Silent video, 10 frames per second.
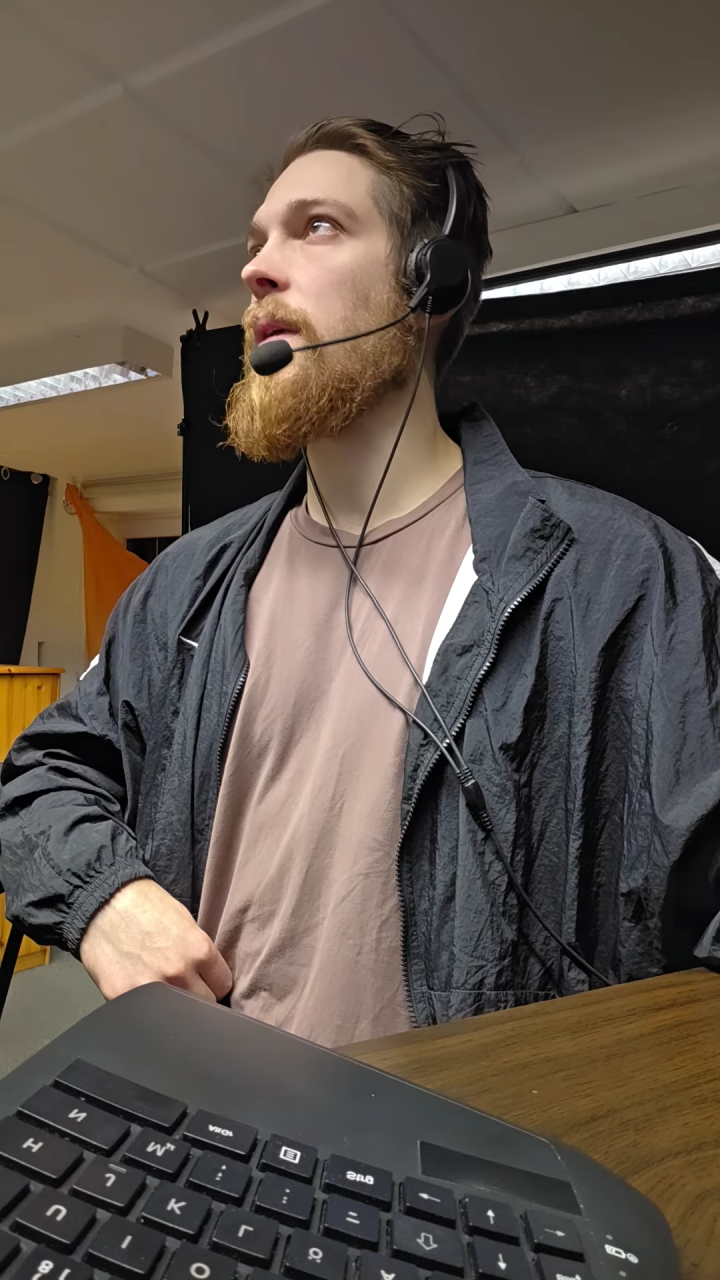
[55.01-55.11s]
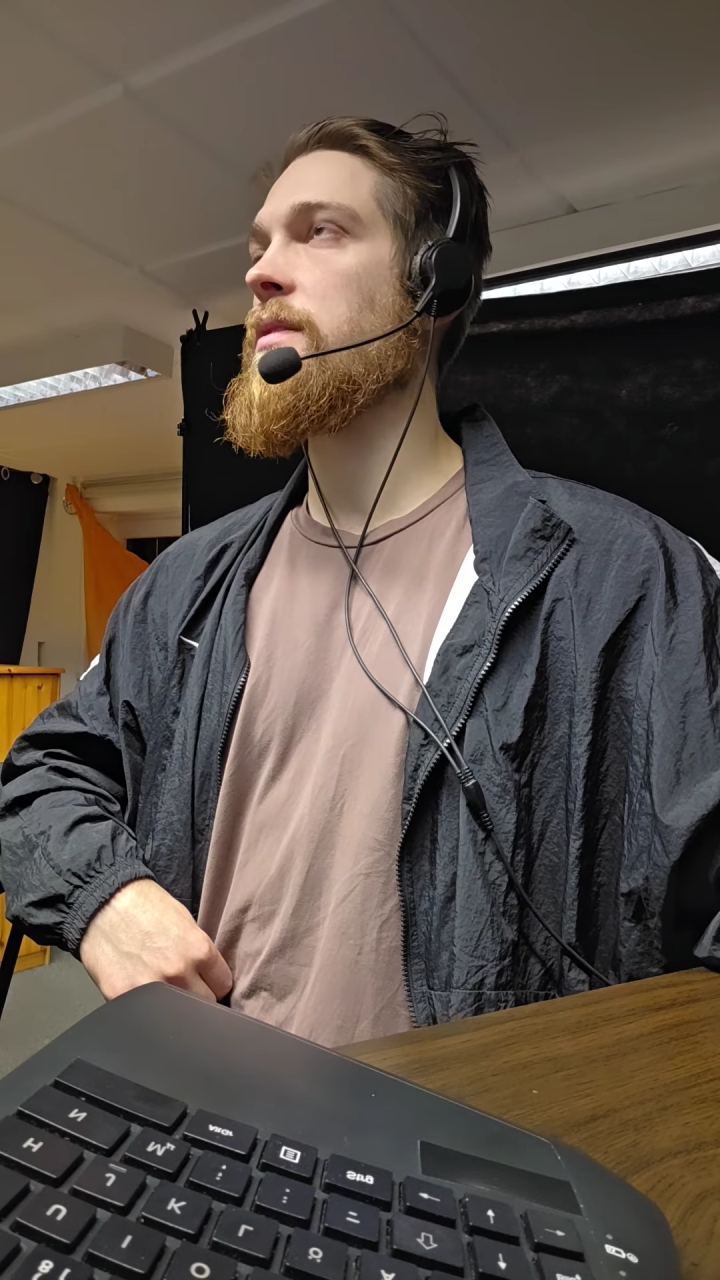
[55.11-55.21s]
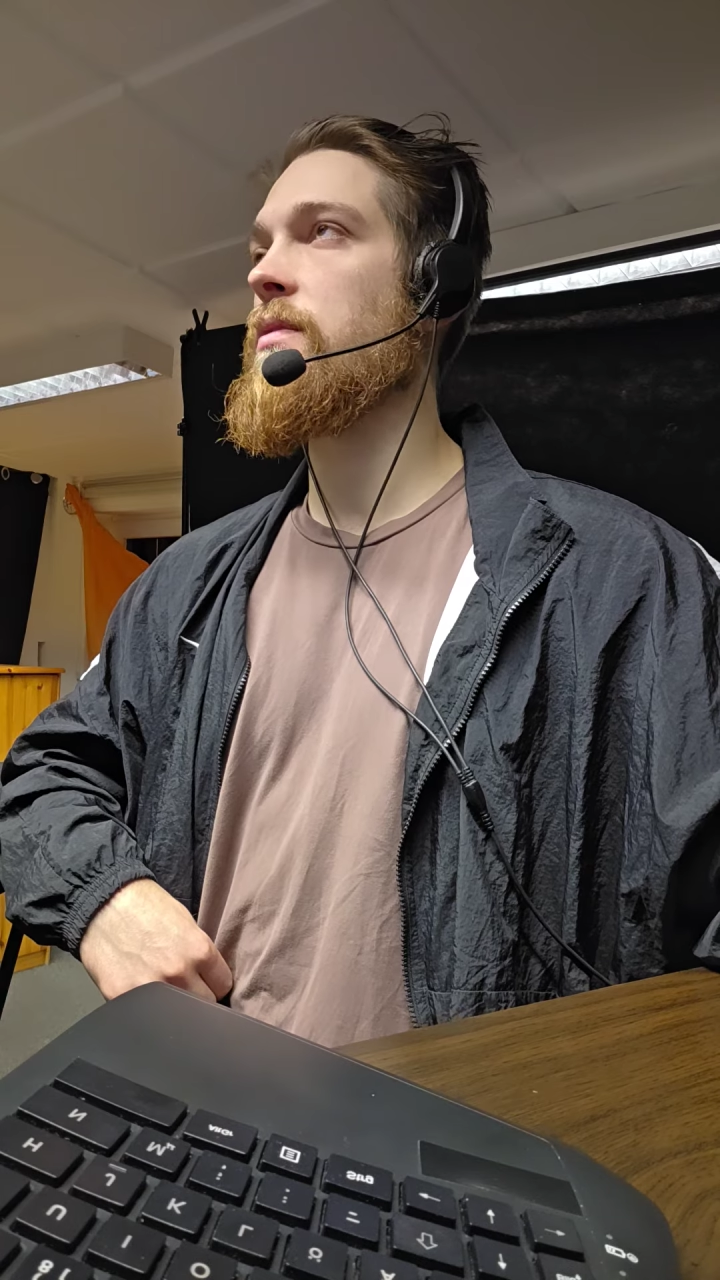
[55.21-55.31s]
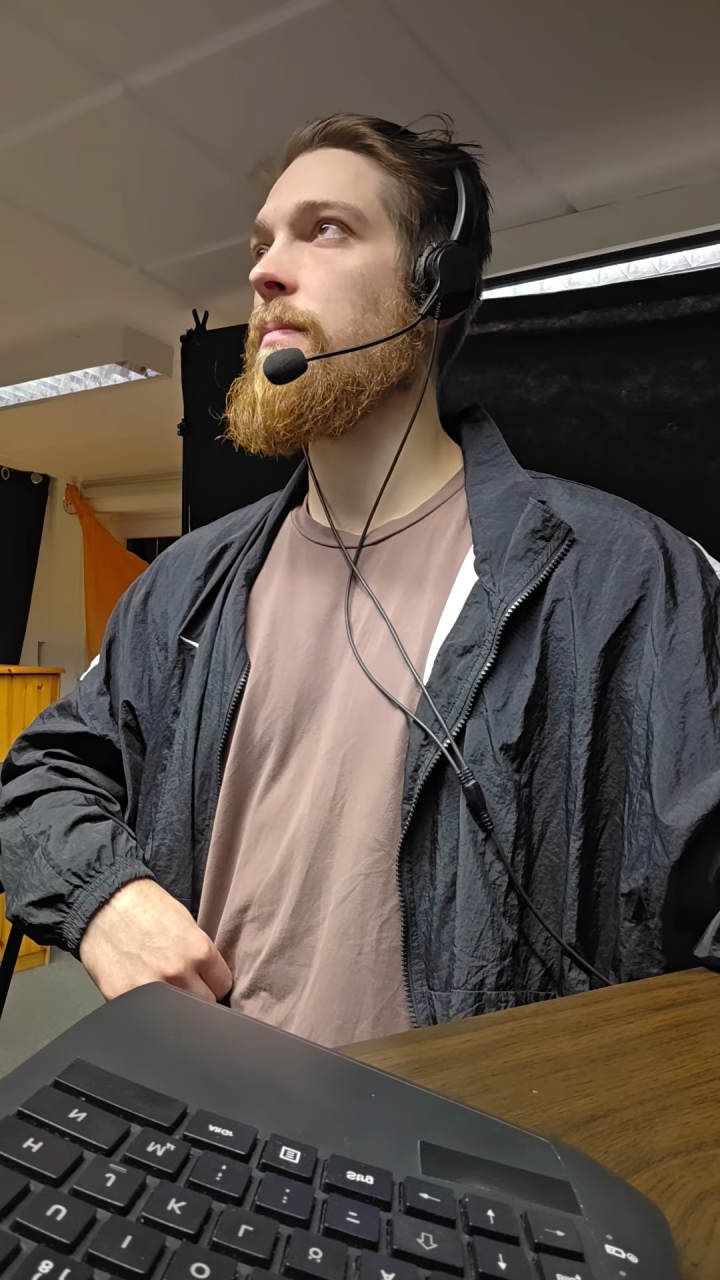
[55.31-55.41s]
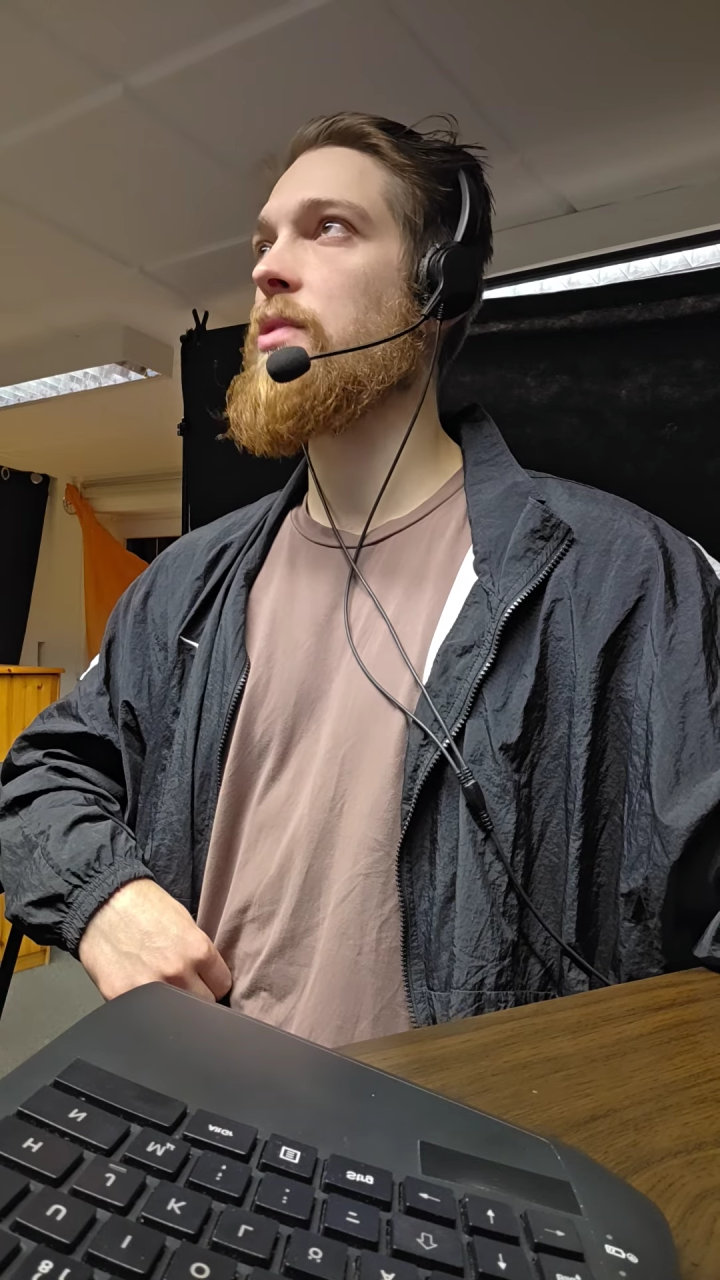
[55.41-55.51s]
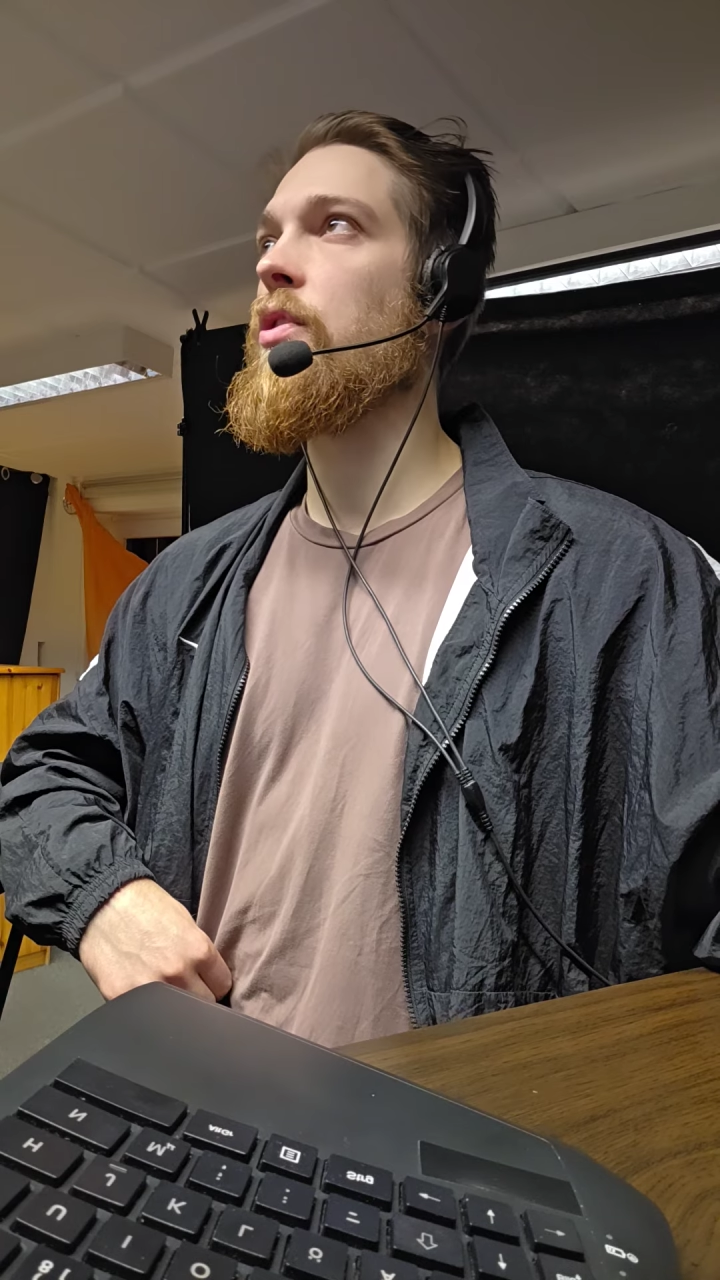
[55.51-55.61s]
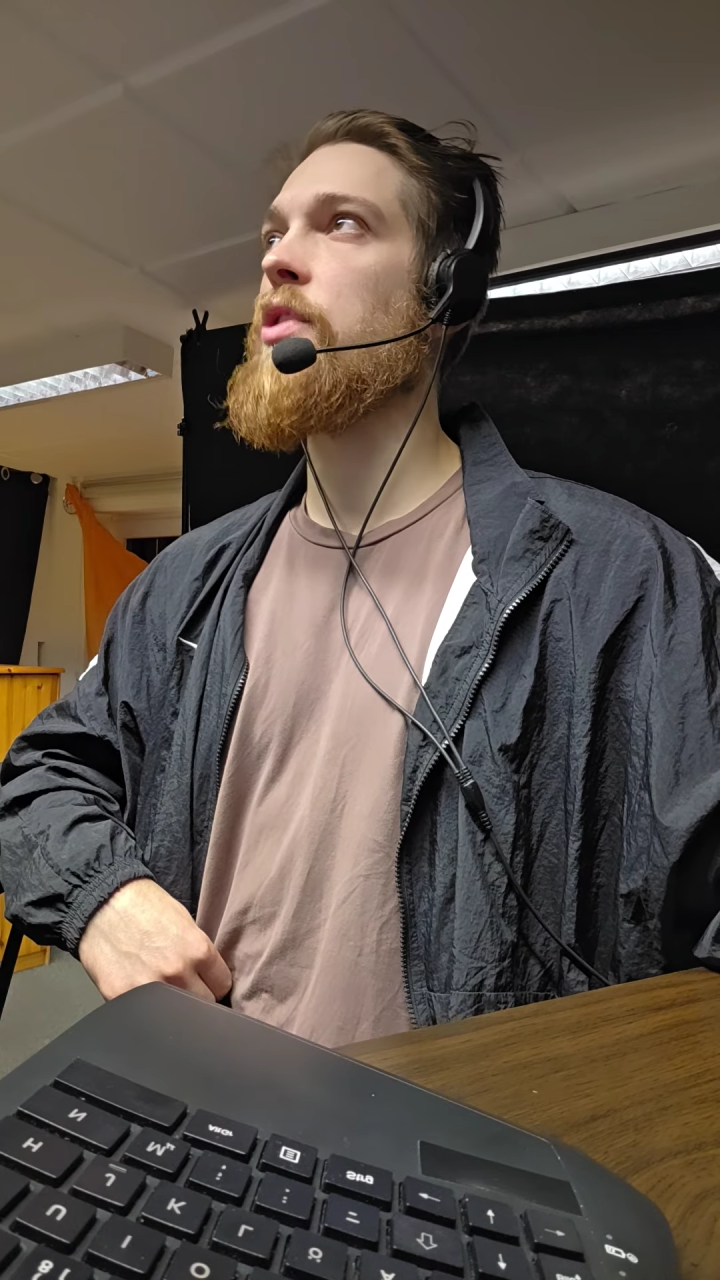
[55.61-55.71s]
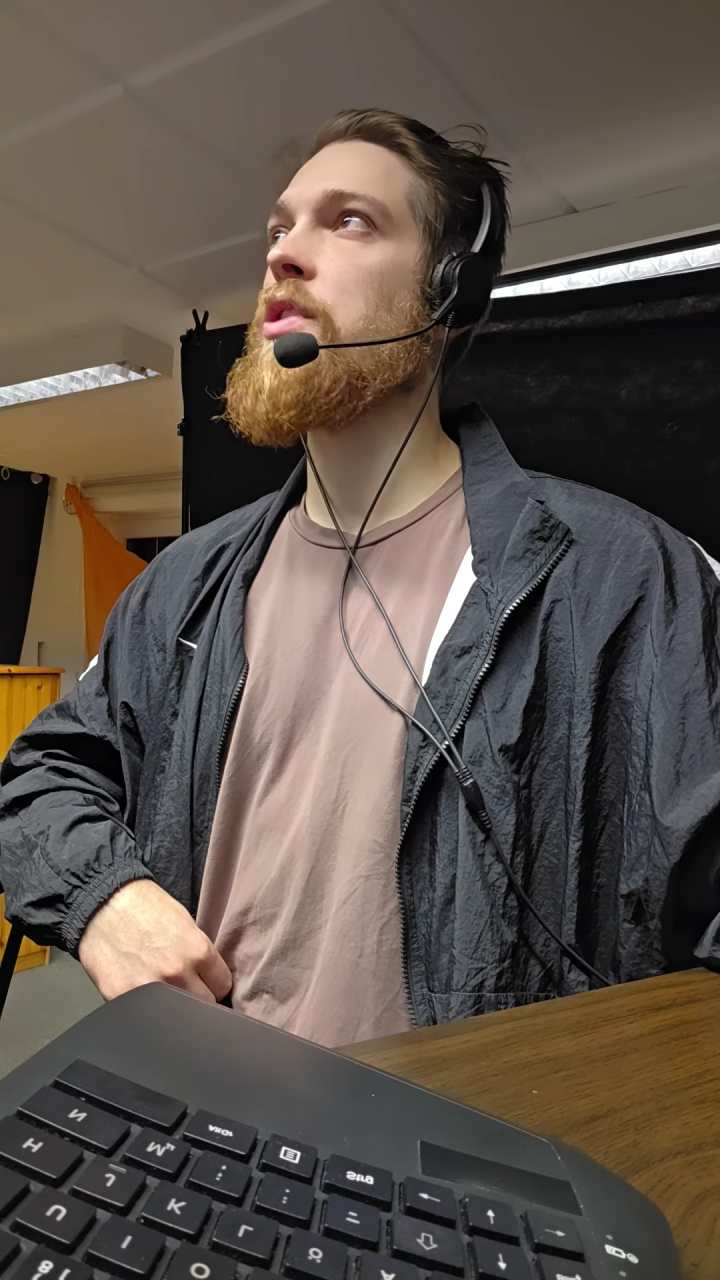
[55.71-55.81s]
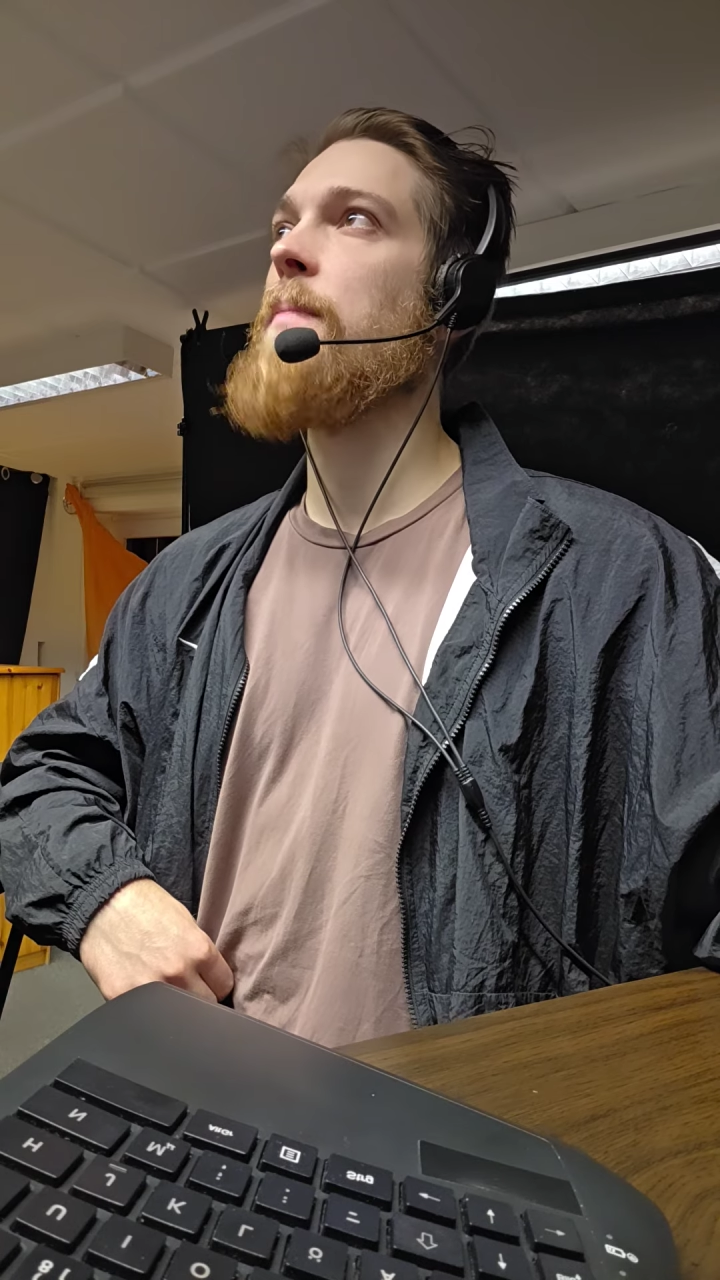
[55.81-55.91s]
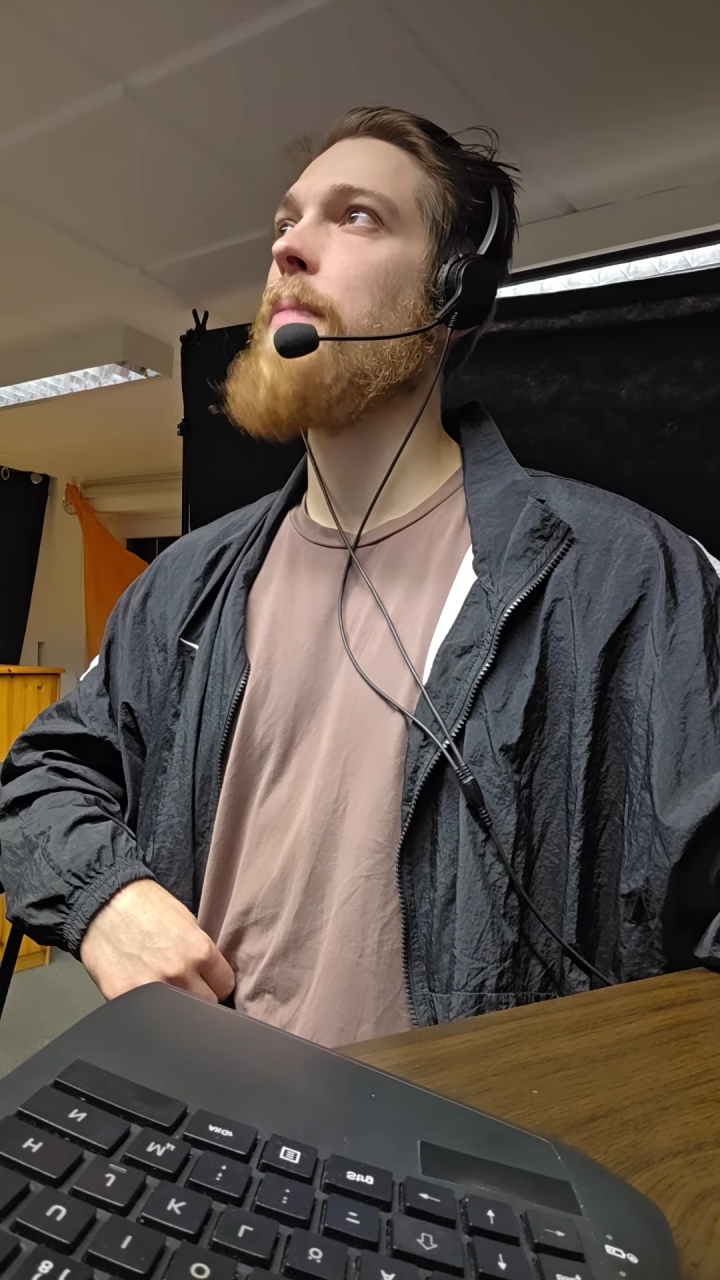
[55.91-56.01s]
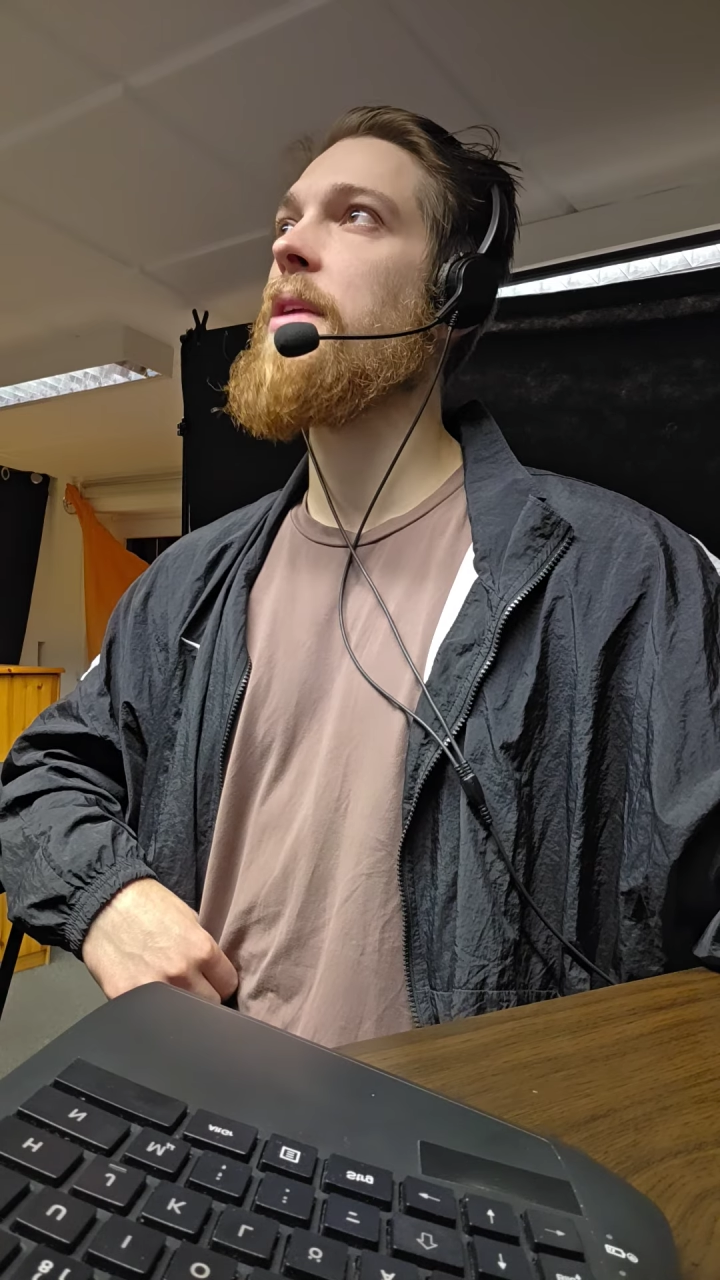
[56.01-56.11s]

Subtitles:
musculature,